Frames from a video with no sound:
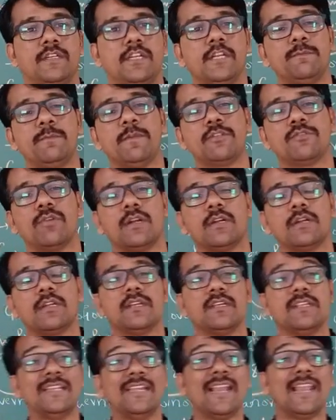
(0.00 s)
It means what?
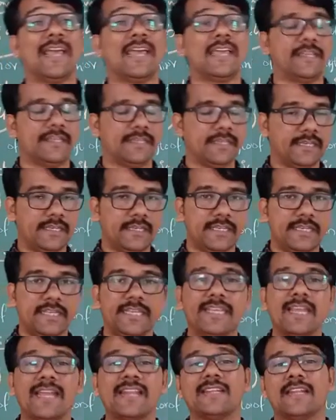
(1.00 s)
Rely.
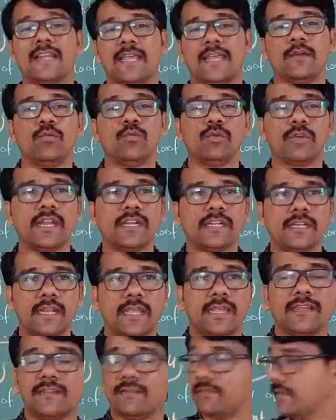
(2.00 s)
He can rely. Who can
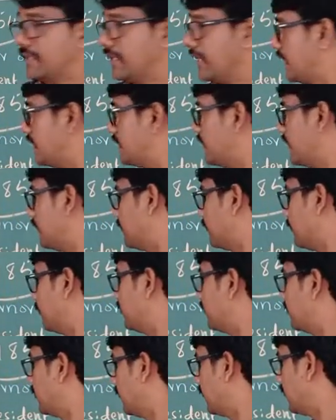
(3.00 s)
rely? Great chief.
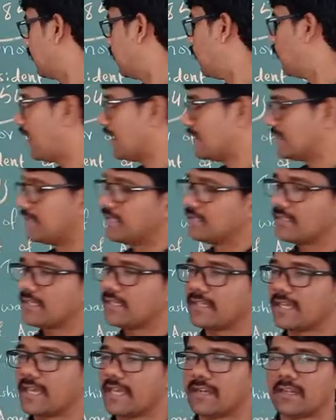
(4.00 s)

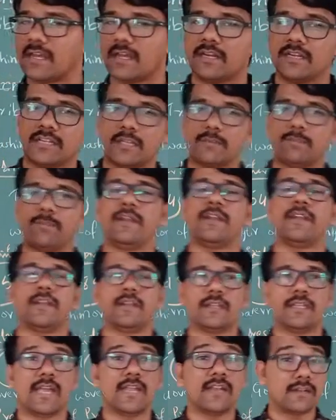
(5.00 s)
Washington can depend,
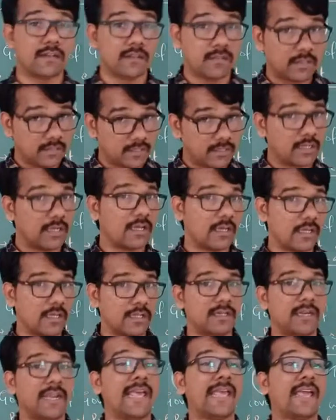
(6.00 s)
can
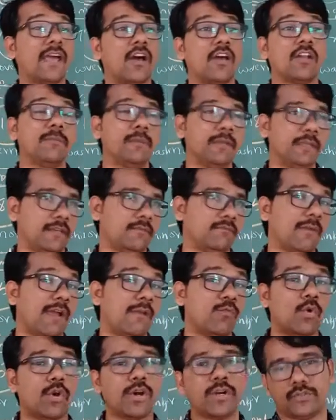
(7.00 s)
rely on me,
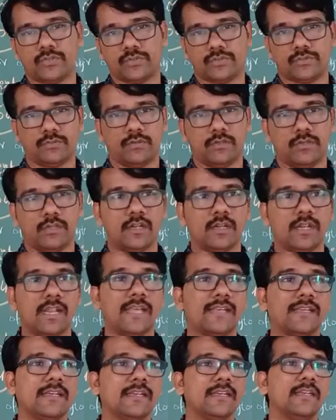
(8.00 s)
my words.
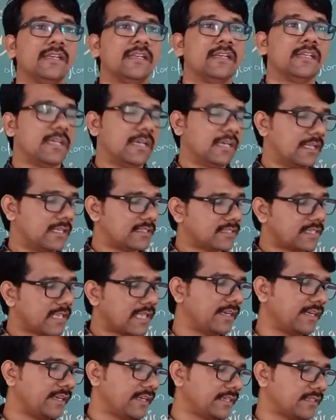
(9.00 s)
Like
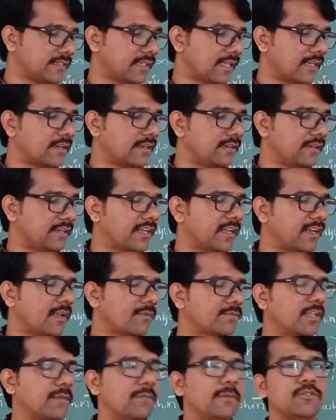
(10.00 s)
sun it is, sun, return
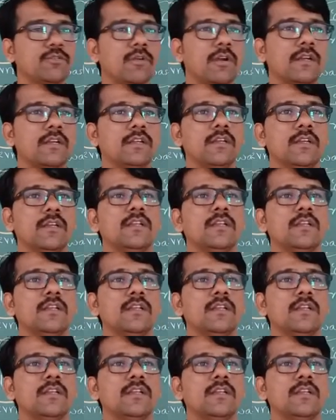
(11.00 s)
of sun means what?